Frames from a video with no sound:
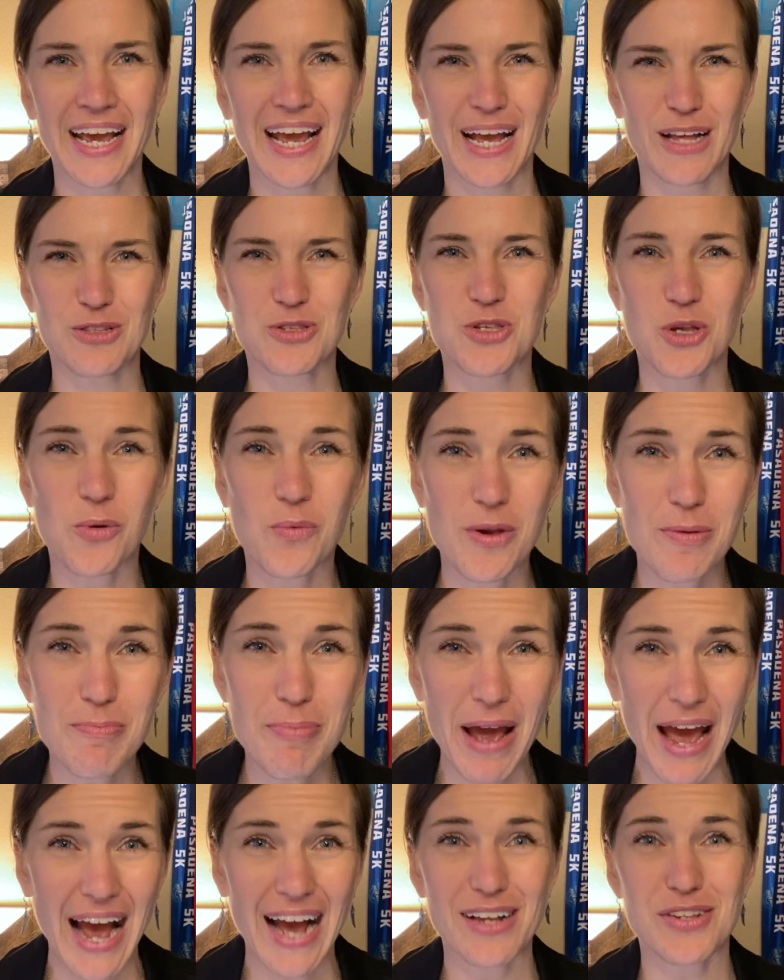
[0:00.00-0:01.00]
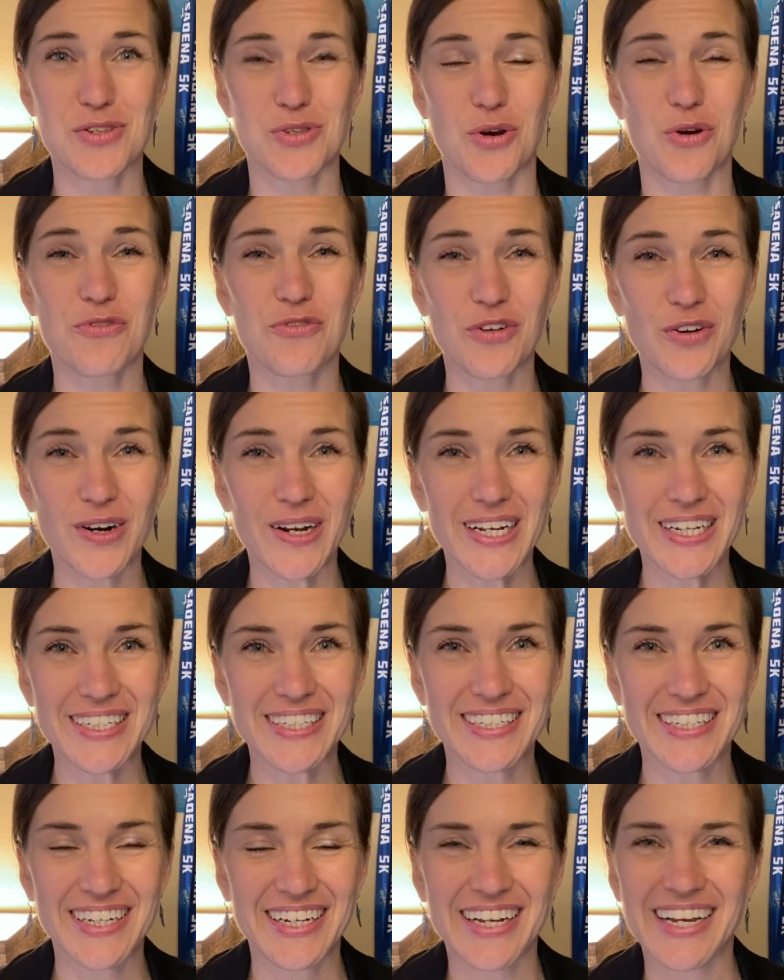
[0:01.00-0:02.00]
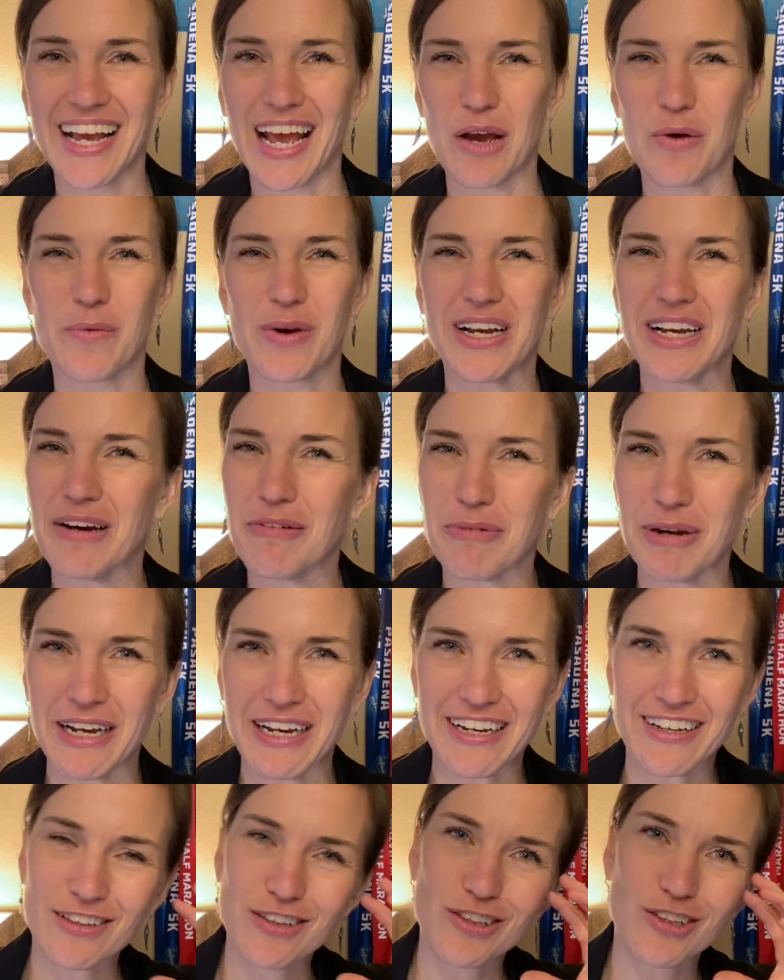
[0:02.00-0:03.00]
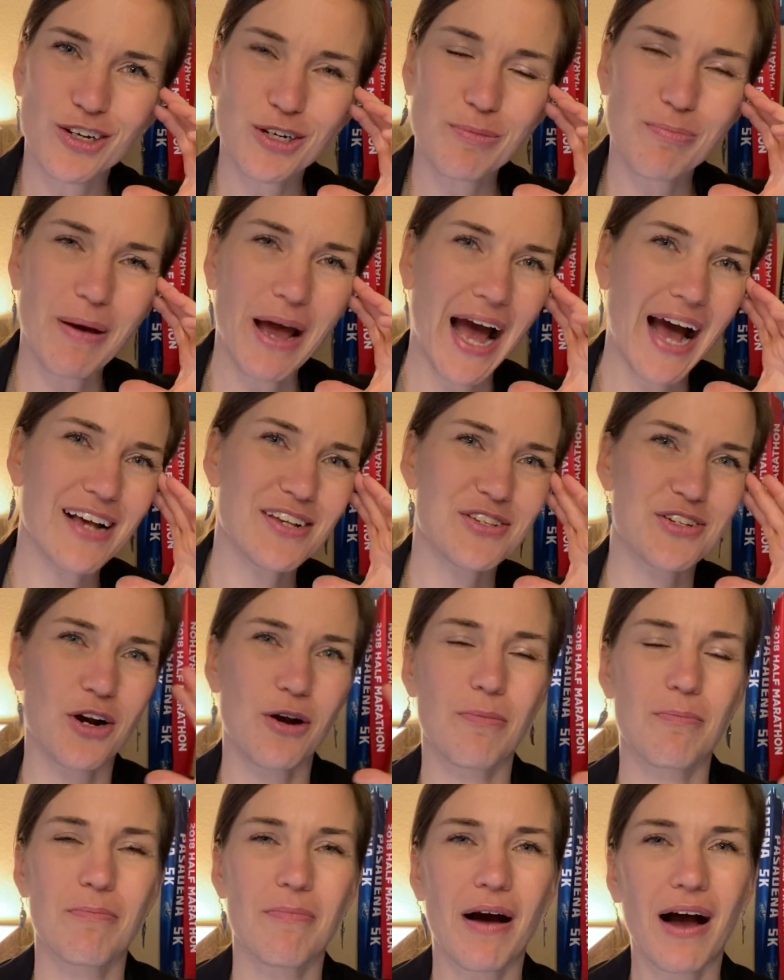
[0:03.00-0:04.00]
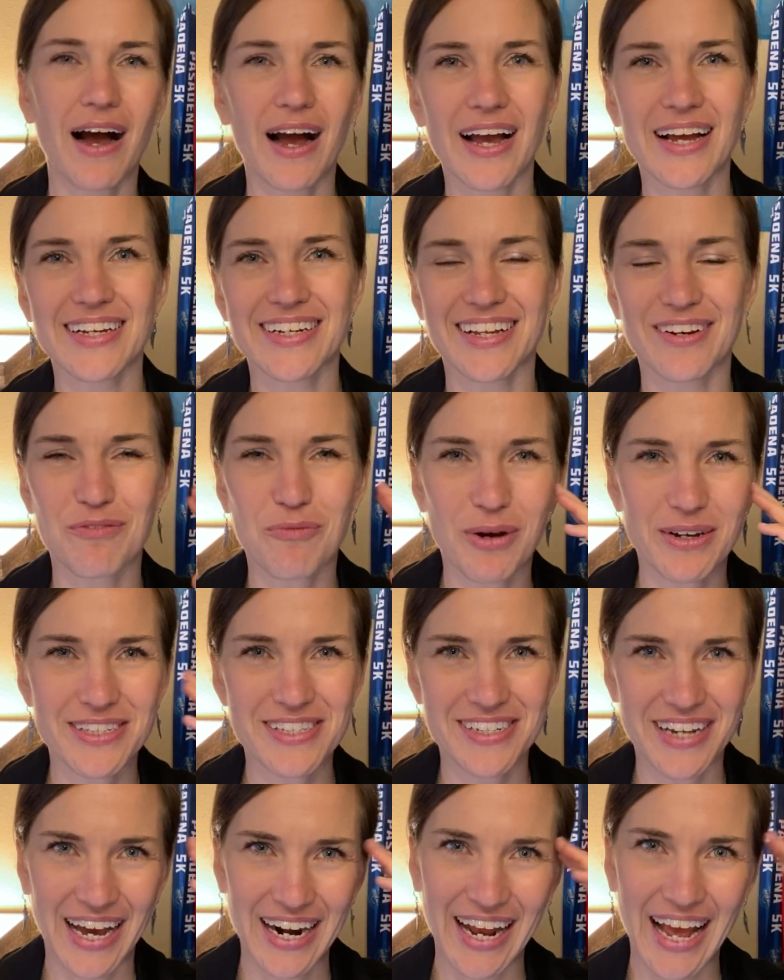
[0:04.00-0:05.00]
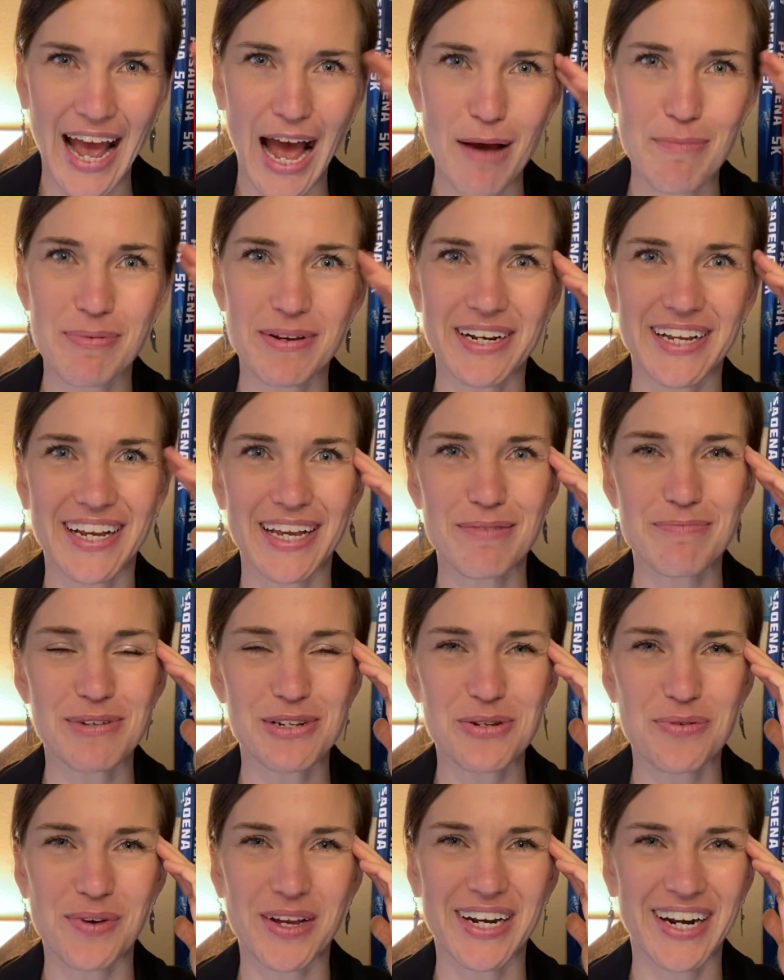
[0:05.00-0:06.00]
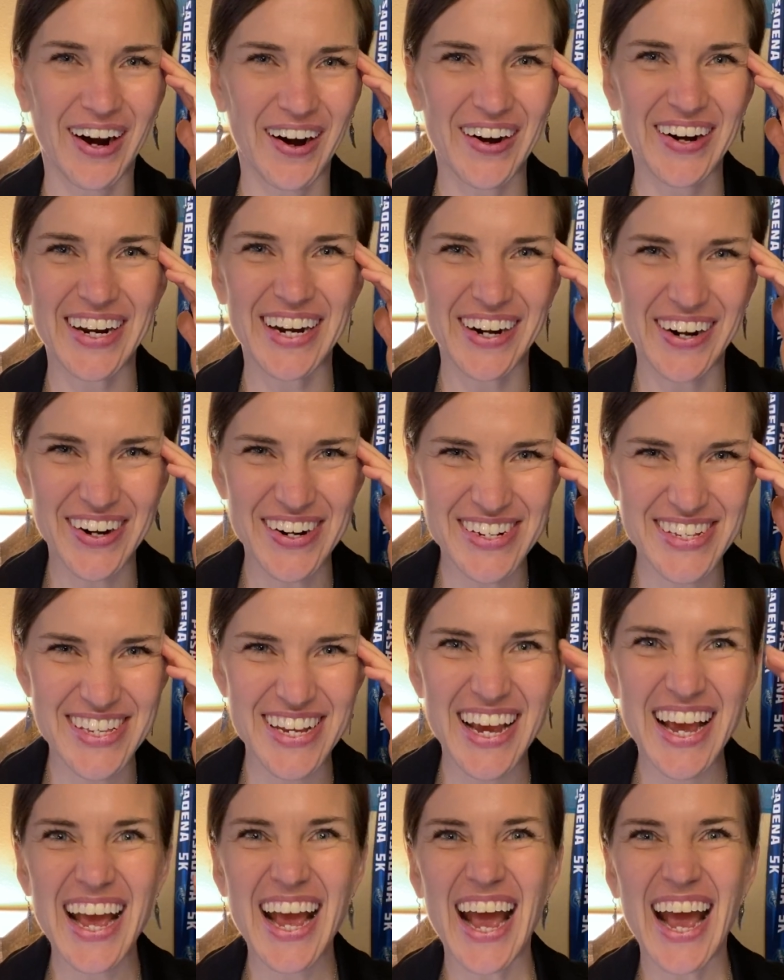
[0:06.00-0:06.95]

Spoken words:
And so we pass over it and we look past our mind and what's kind of happening in between our ears.